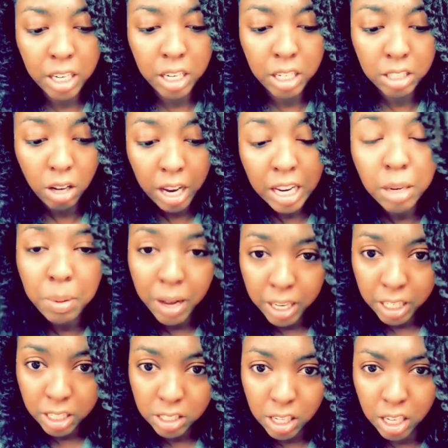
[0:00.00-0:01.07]
the
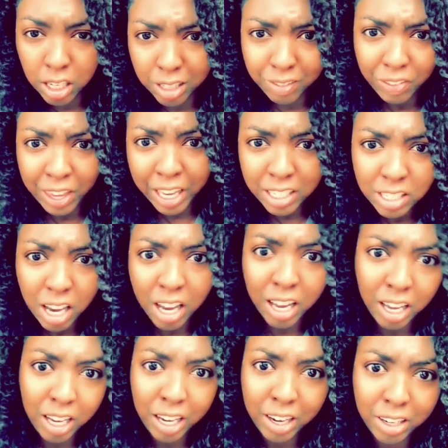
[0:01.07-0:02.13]
antibodies like
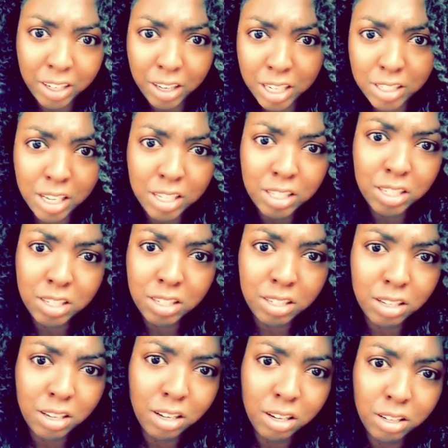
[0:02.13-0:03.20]
anti SSA
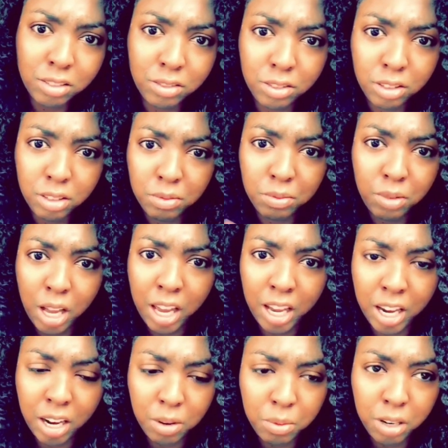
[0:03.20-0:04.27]

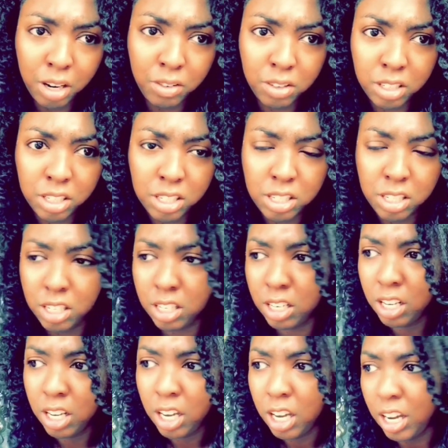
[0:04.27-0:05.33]
uh, or whatever it is, and
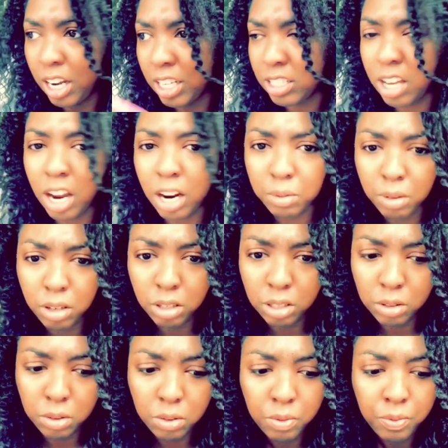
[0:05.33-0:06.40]
anti
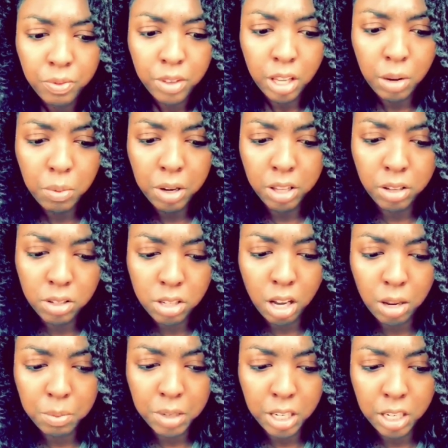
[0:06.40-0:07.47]
Ro, and what those
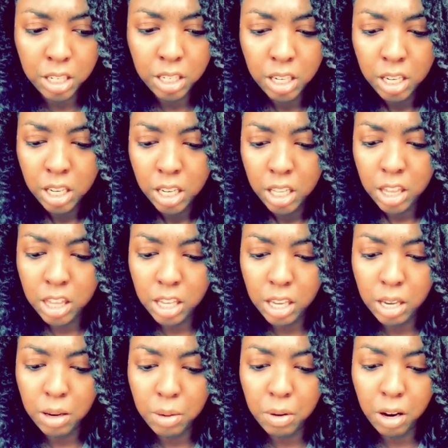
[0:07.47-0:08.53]
all mean.
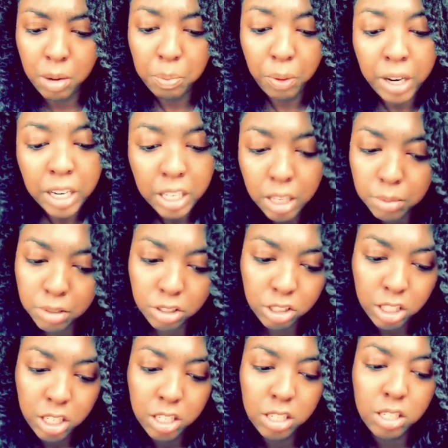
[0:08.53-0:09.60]
The uh, brain
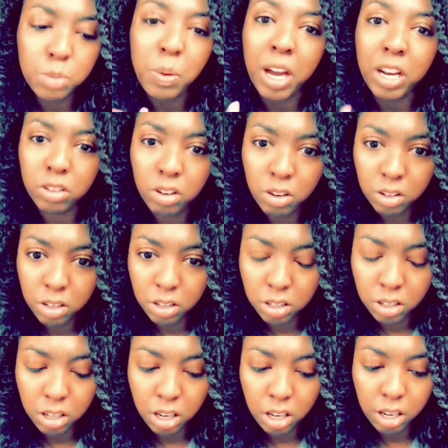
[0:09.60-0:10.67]
hemorrhages, spinal
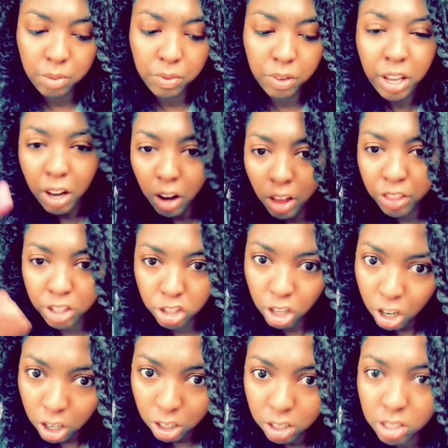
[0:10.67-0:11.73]
cord, um, all the
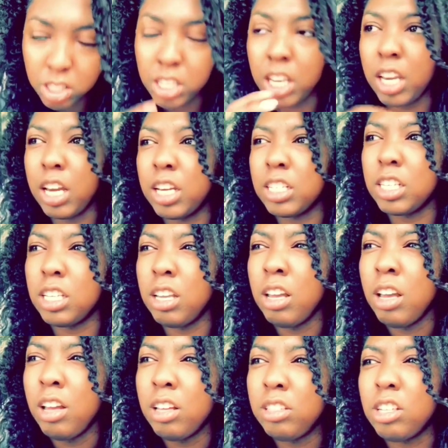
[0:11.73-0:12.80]
charts and
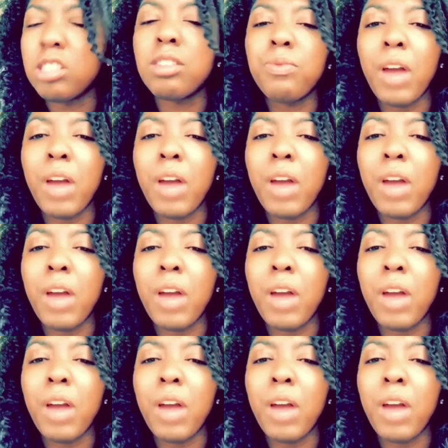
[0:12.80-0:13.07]
just